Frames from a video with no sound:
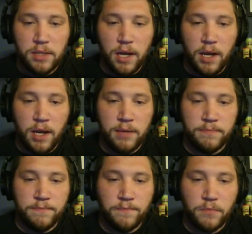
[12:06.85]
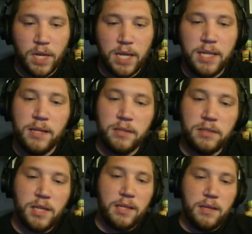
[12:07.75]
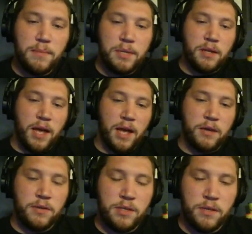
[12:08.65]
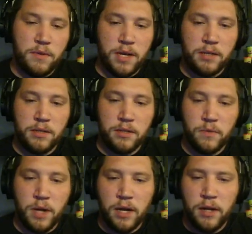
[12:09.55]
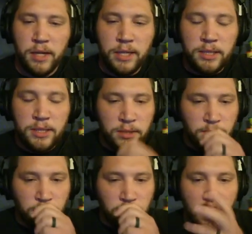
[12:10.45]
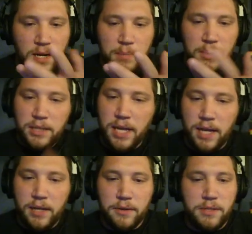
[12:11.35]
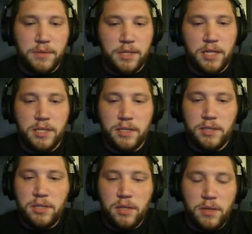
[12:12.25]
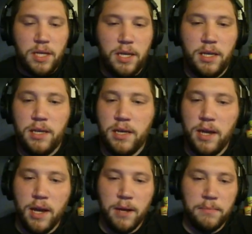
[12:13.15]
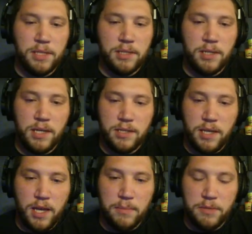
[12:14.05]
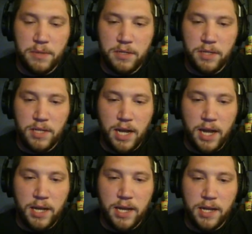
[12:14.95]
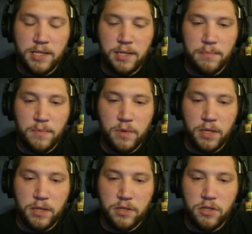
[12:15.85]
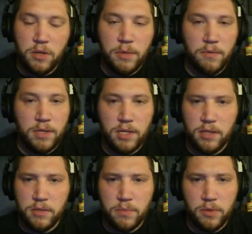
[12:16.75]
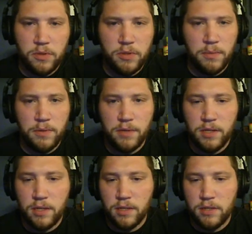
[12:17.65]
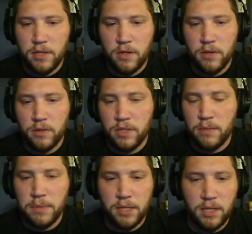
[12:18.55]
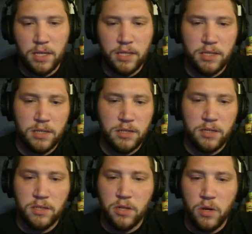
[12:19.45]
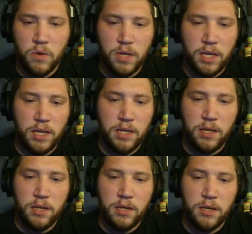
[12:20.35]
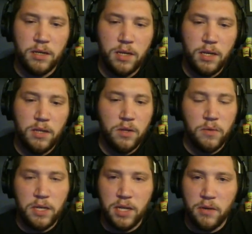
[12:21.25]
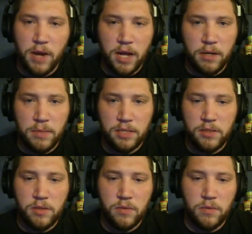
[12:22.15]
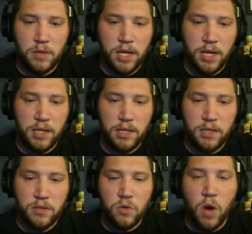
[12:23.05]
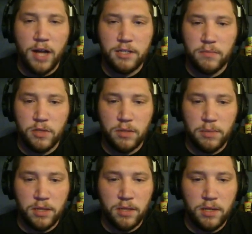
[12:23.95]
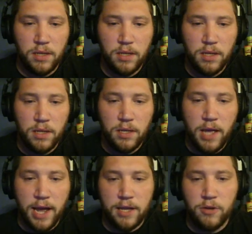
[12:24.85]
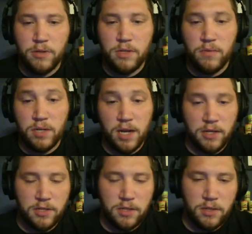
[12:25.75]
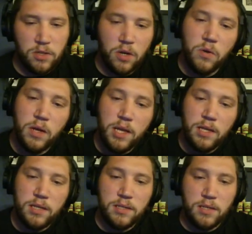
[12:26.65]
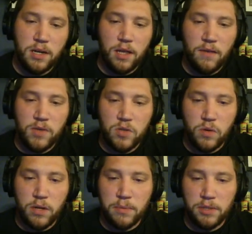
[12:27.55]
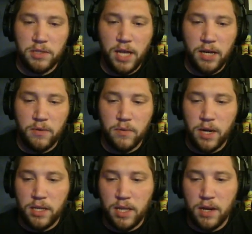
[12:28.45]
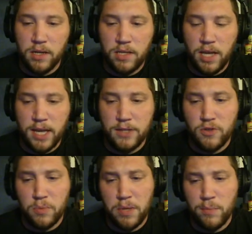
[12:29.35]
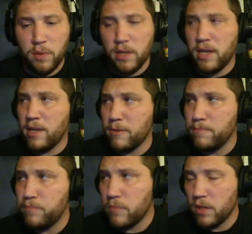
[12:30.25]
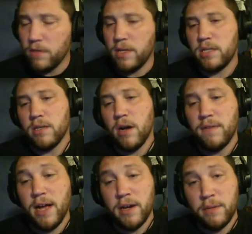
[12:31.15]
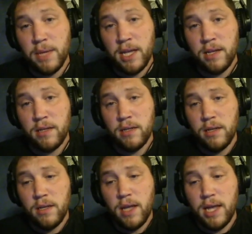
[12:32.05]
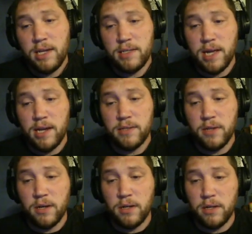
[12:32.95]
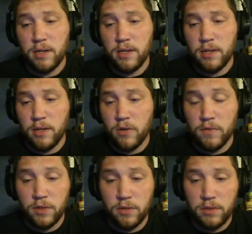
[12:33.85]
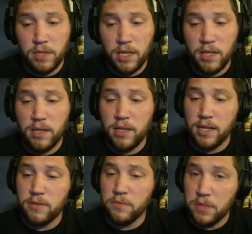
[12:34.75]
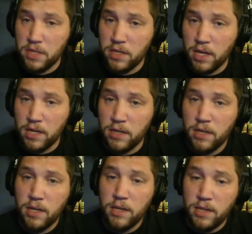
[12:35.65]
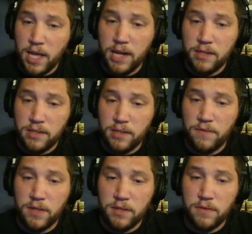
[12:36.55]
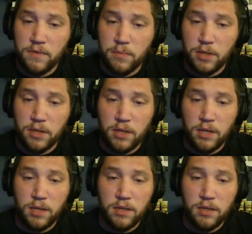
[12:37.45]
And then there's got the ability accuracy reduction as well. And ability accuracy reduction is so key in today's game, especially at the high content where there's so many ridiculous boosts, so many ridiculous nodes and abilities that are just annoying, and the only way to get around them is to kind of squash them with ability accuracy reduction. So this is going to give you 20% right there at the end. So people like, you're facing off Iron Man and he's got his arc overload thing, that's a regen, that is a defensive ability.